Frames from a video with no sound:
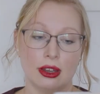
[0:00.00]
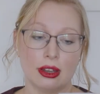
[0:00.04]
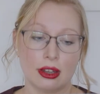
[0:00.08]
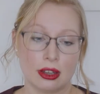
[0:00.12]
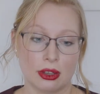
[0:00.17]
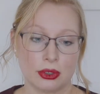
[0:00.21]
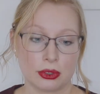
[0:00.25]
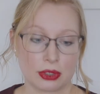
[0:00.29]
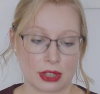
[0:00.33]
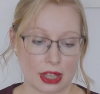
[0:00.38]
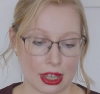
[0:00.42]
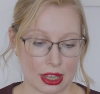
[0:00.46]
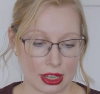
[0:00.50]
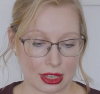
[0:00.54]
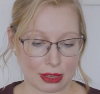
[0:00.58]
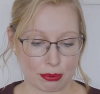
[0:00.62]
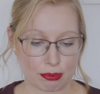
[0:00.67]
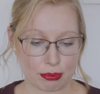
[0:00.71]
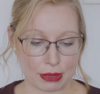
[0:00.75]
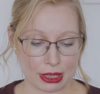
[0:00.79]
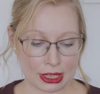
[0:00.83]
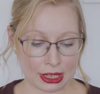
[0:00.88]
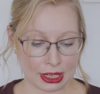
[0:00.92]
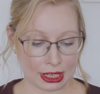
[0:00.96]
Okay,
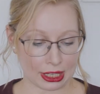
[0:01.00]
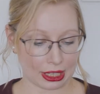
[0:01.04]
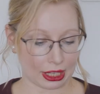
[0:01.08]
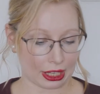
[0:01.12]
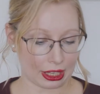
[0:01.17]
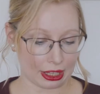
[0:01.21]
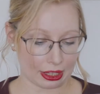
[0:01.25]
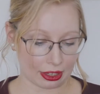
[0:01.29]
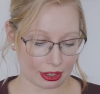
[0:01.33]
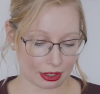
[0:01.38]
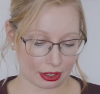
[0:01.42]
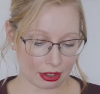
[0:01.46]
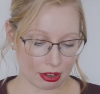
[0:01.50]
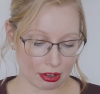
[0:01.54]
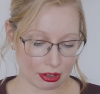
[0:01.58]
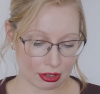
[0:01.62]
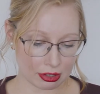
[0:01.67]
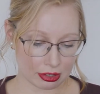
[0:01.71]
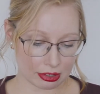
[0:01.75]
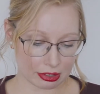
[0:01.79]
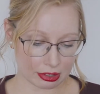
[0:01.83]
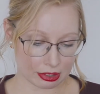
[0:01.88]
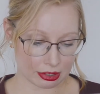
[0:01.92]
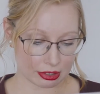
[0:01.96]
merikirja.
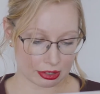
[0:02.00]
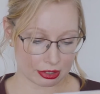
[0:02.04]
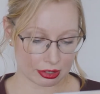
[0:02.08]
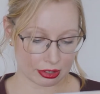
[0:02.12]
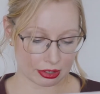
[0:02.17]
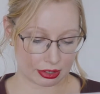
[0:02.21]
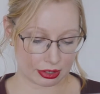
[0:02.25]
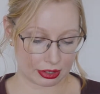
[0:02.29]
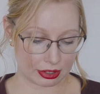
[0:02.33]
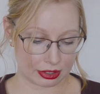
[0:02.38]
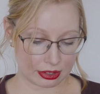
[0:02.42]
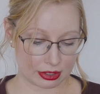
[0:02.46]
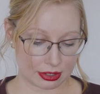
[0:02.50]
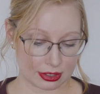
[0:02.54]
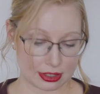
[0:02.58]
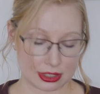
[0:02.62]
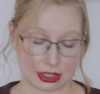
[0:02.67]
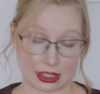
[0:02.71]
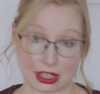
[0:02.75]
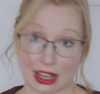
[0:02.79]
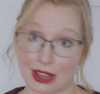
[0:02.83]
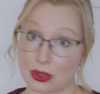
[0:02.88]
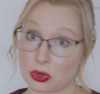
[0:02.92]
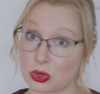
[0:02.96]

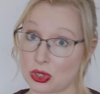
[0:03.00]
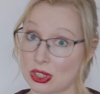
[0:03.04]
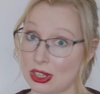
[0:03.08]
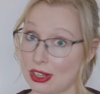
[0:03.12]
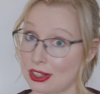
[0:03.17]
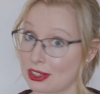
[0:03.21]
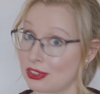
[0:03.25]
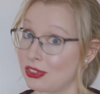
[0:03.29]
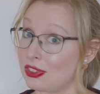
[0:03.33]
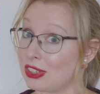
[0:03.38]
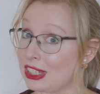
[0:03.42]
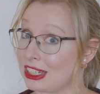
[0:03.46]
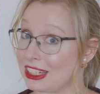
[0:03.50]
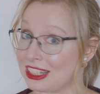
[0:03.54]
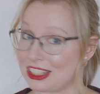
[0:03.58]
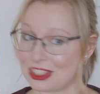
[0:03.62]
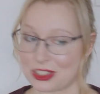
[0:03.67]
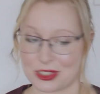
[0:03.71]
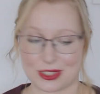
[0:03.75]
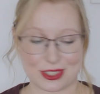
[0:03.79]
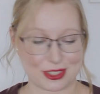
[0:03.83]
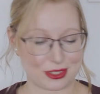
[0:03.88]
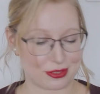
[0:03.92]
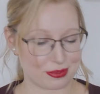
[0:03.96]
Sounds like
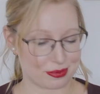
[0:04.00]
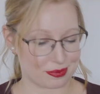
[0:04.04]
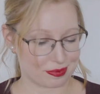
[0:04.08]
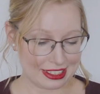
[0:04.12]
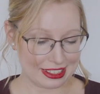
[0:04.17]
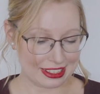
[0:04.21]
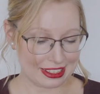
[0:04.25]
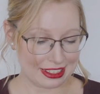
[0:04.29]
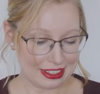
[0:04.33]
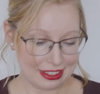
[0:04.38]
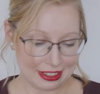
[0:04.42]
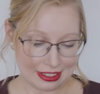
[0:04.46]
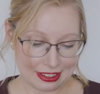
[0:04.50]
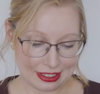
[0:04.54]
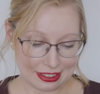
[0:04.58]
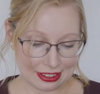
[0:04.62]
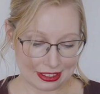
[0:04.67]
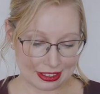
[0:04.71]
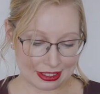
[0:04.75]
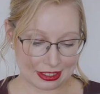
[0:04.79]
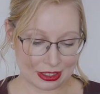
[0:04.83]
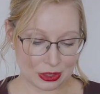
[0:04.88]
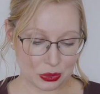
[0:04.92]
Finnish. Eli